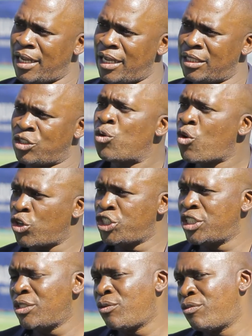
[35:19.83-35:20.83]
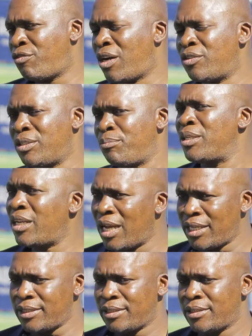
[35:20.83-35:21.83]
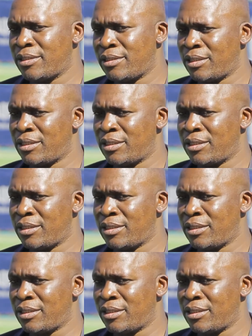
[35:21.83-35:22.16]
And to coaching, we found big guys.